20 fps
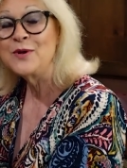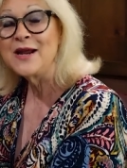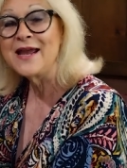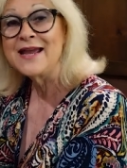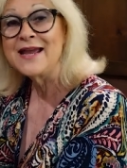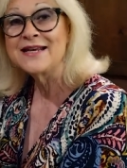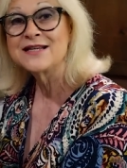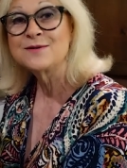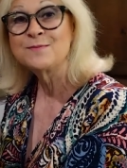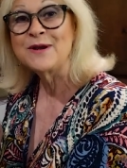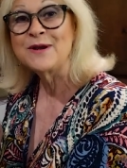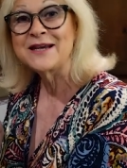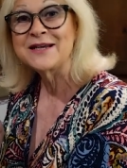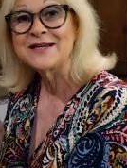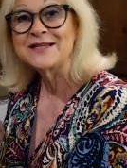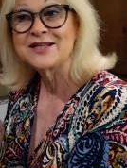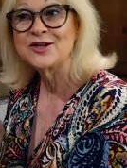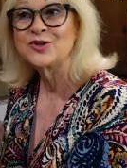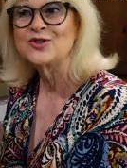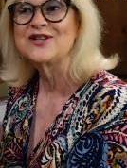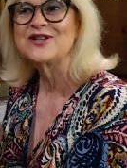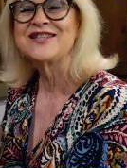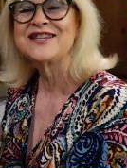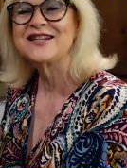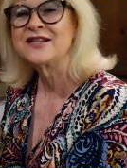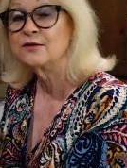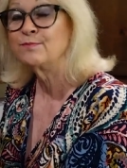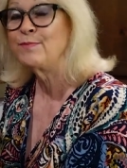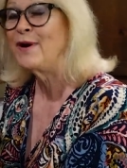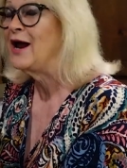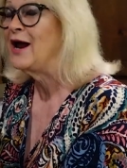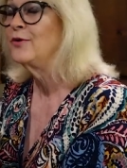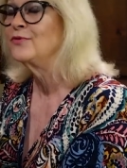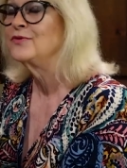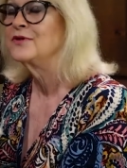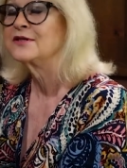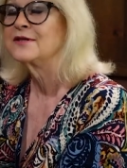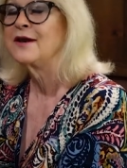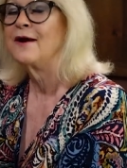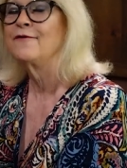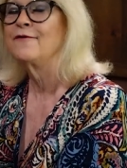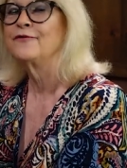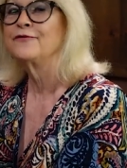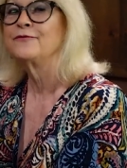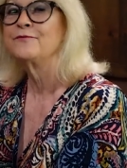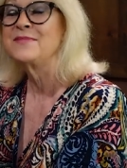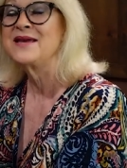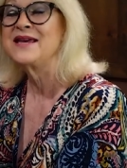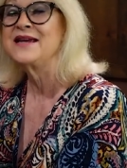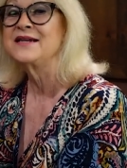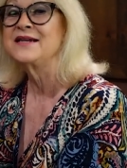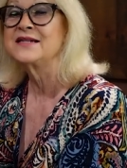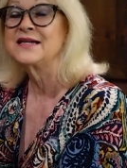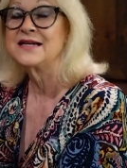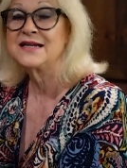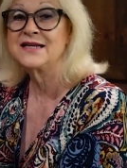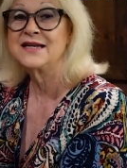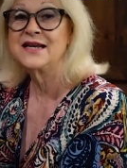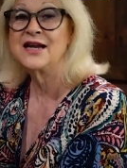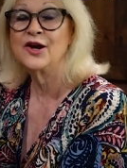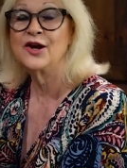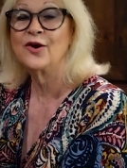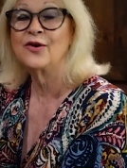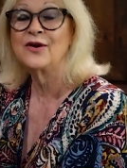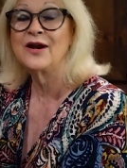days because there's 6 pounds of meat in here.